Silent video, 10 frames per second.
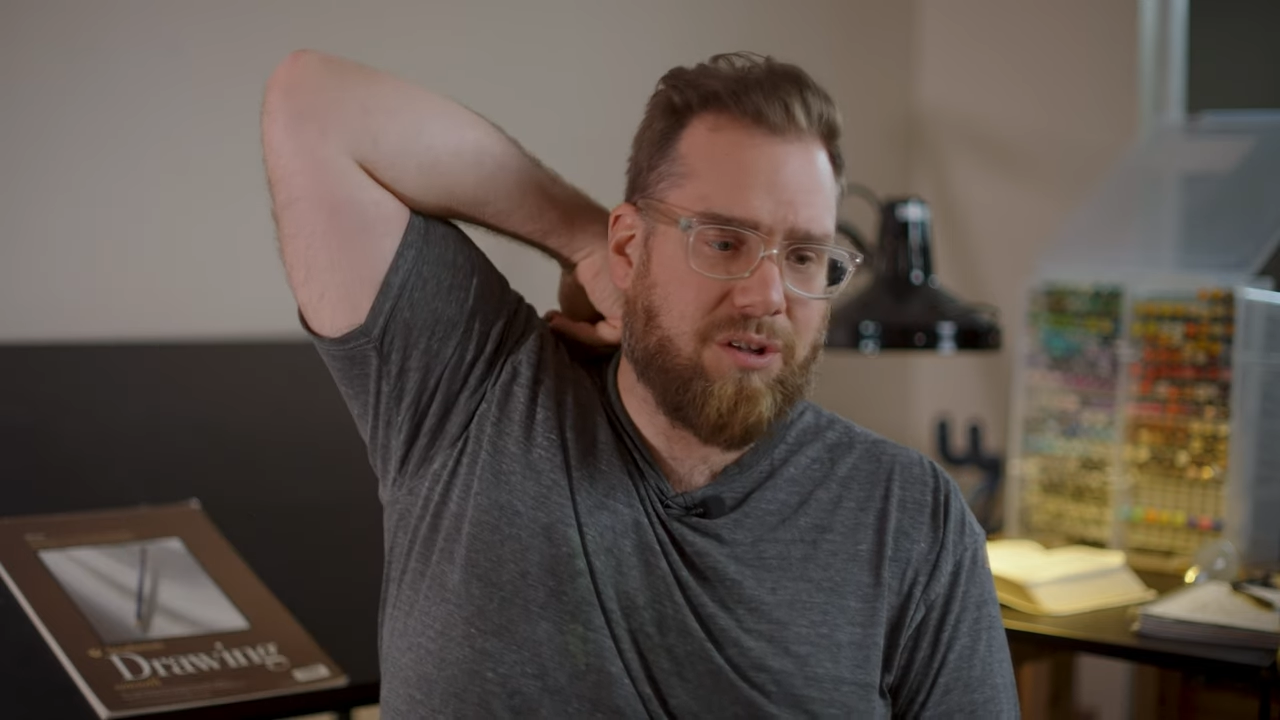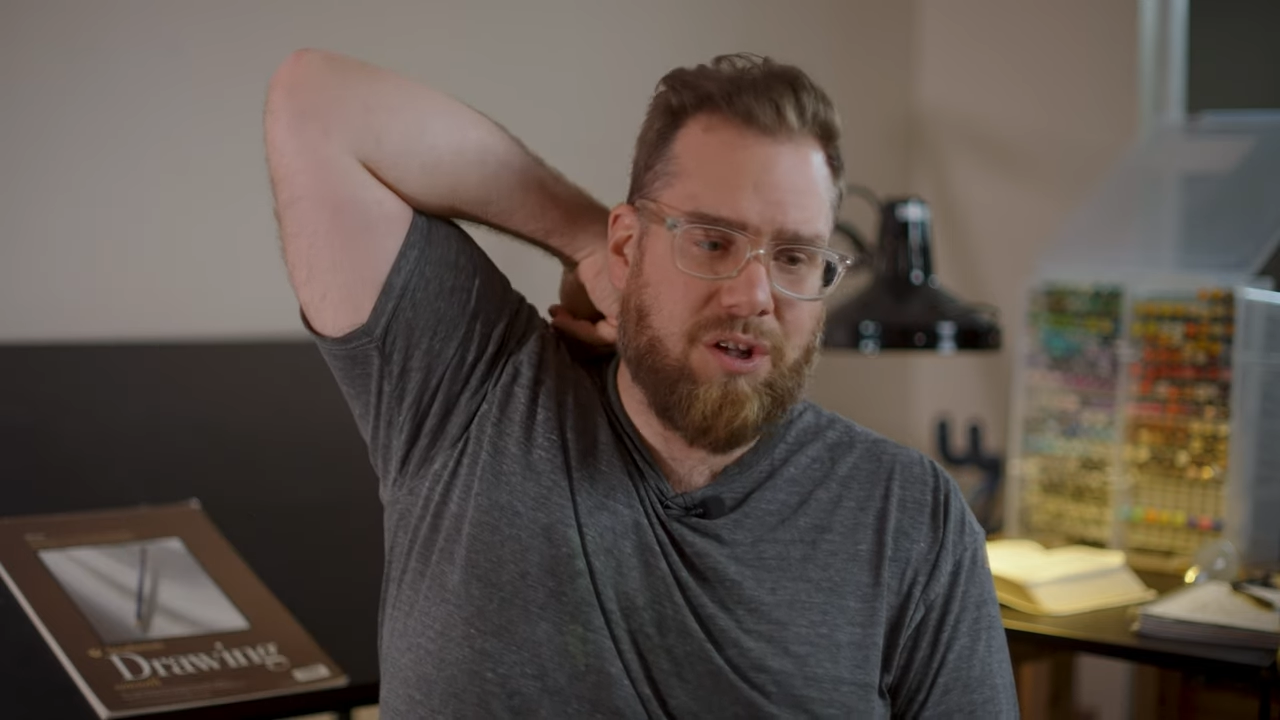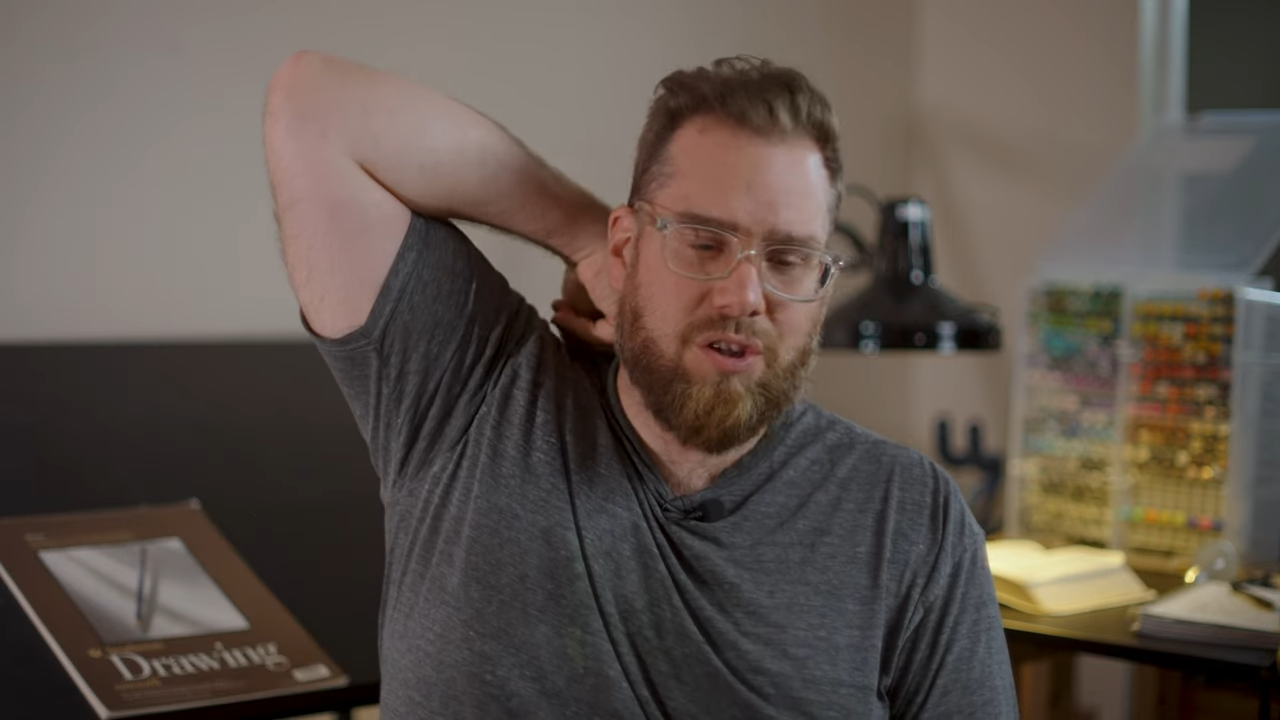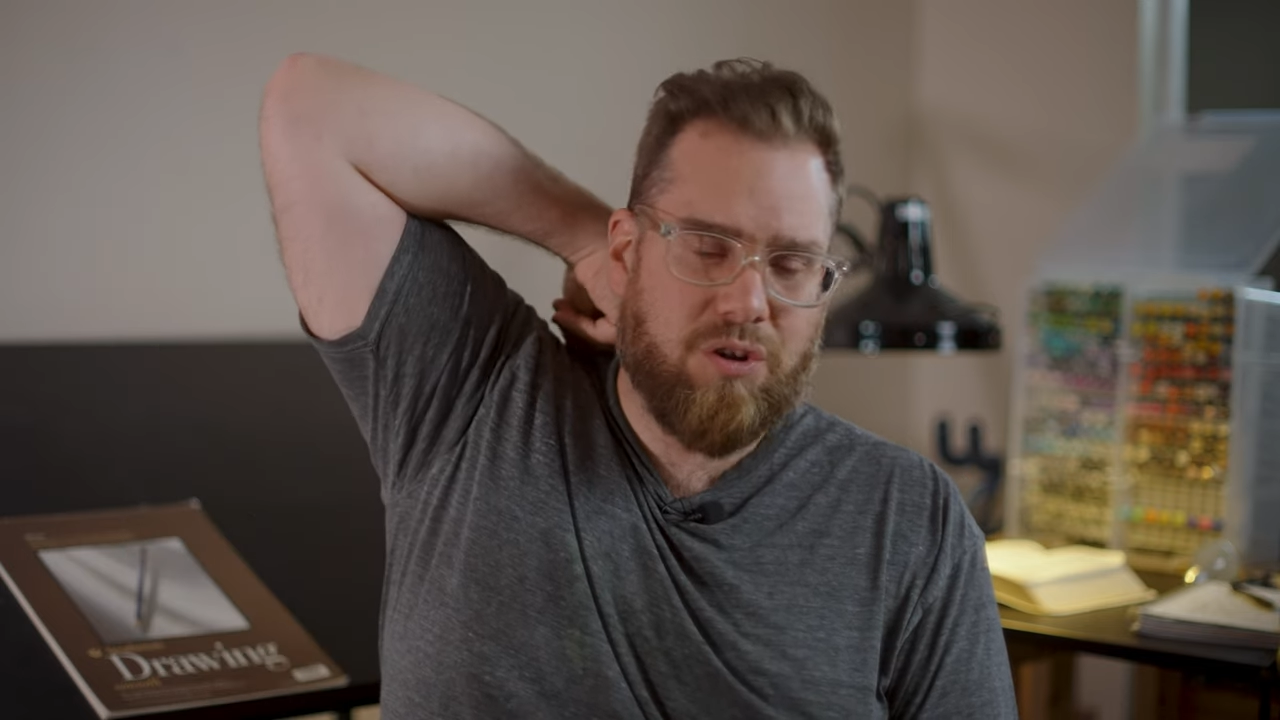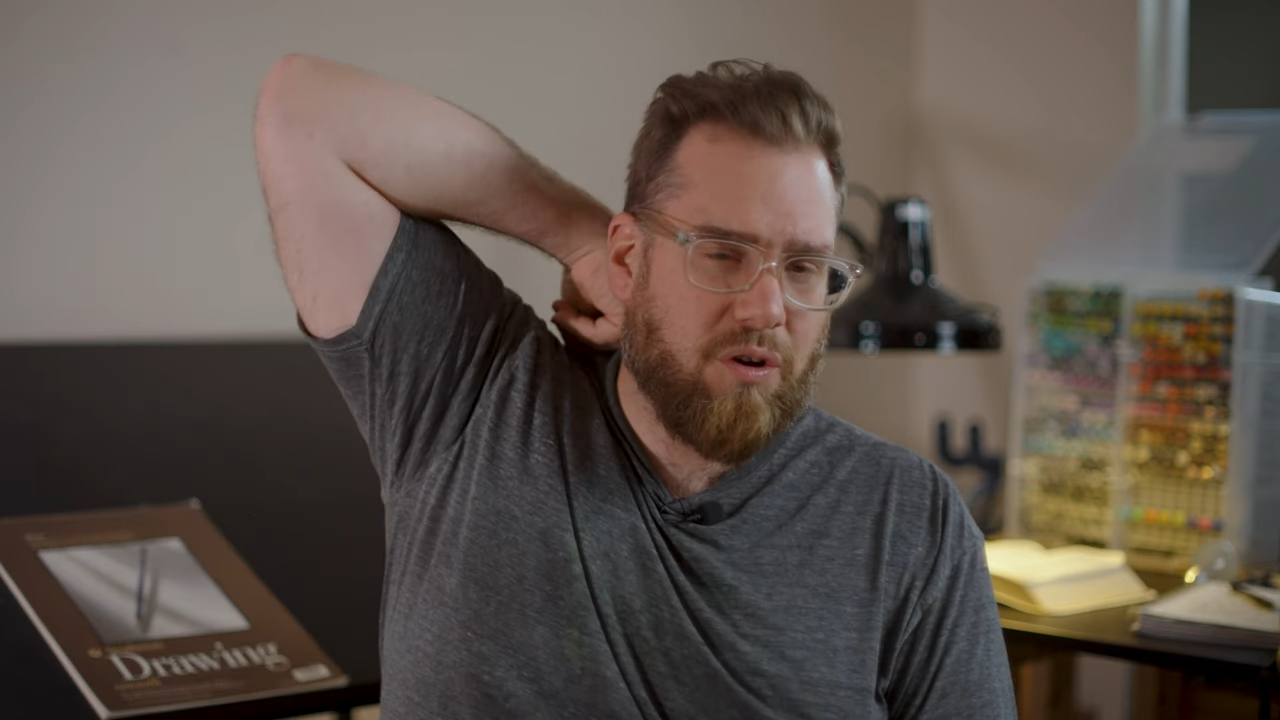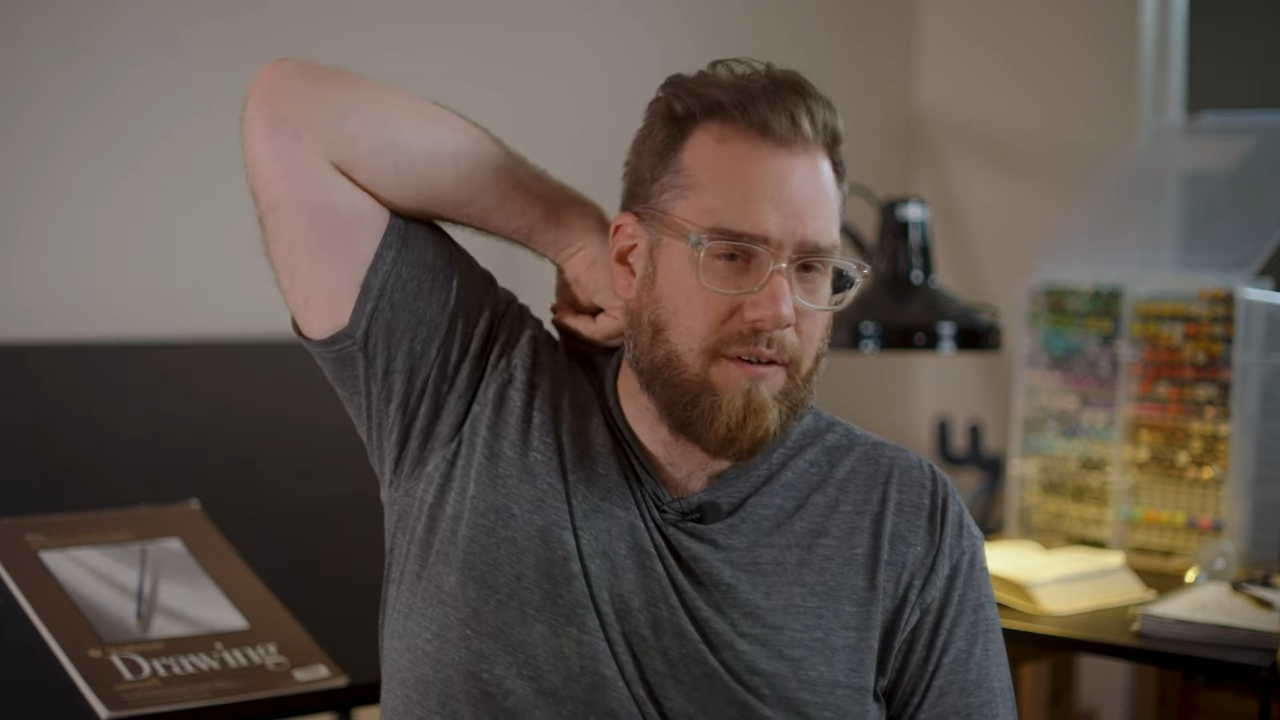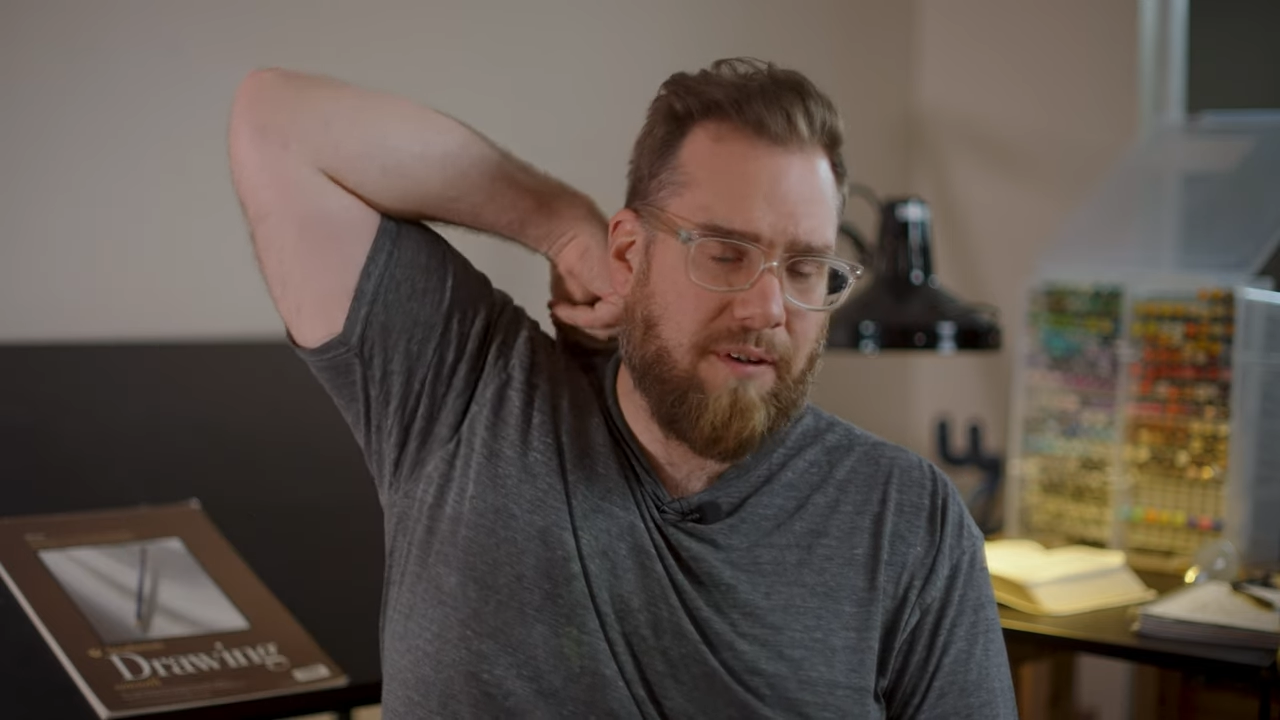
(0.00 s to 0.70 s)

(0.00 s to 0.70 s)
just to try